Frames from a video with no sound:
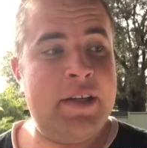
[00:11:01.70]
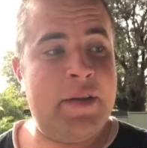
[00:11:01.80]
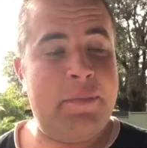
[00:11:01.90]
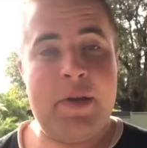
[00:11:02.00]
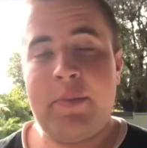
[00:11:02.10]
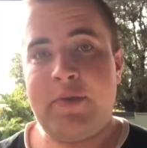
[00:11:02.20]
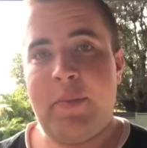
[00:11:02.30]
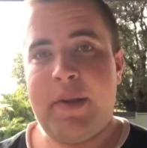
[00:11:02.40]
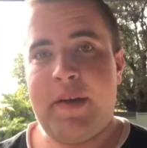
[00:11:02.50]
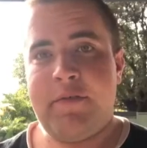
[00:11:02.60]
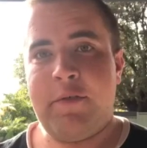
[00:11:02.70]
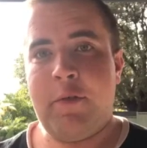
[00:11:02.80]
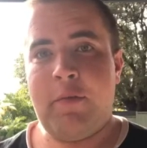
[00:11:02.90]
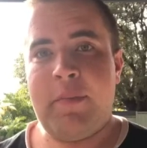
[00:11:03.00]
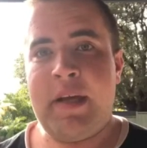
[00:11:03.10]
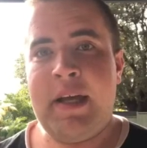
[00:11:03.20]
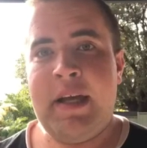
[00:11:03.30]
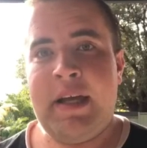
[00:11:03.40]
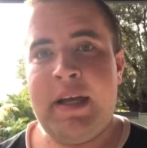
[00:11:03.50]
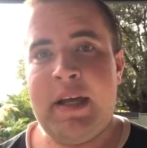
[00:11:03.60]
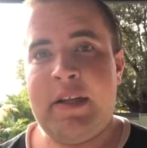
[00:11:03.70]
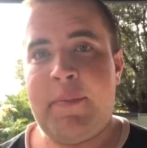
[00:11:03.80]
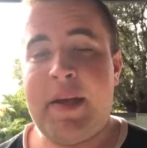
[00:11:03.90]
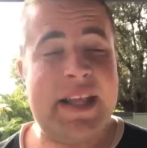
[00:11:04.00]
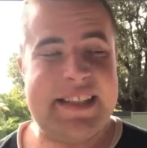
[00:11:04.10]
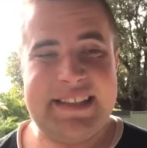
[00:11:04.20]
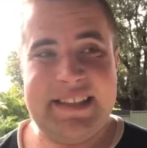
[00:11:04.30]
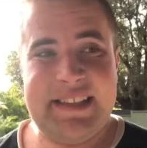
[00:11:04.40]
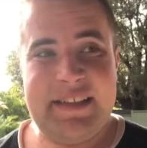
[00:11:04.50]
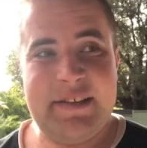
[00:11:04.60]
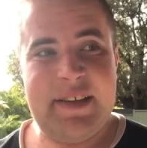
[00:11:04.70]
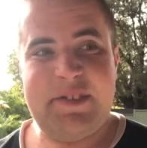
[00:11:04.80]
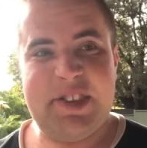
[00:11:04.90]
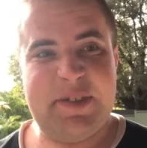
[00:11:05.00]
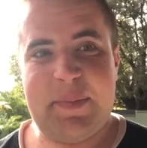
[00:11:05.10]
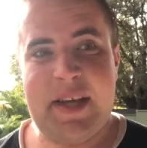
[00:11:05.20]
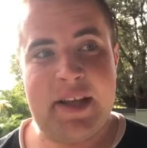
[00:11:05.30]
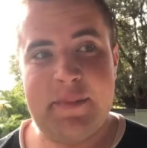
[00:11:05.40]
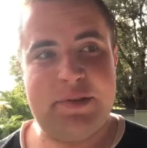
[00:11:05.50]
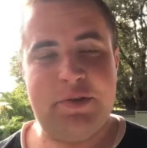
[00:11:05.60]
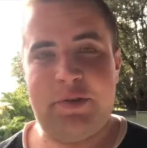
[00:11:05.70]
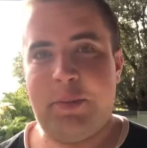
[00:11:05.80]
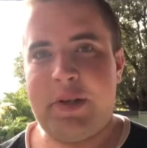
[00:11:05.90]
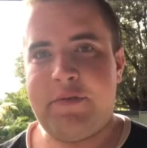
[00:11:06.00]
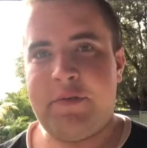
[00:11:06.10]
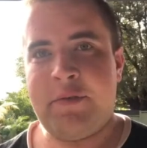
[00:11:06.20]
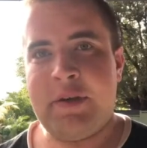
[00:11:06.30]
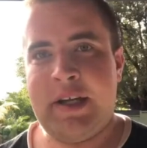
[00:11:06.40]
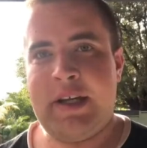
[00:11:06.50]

They've been on top of their form. They've been excellent. They've just been absolutely wonderful.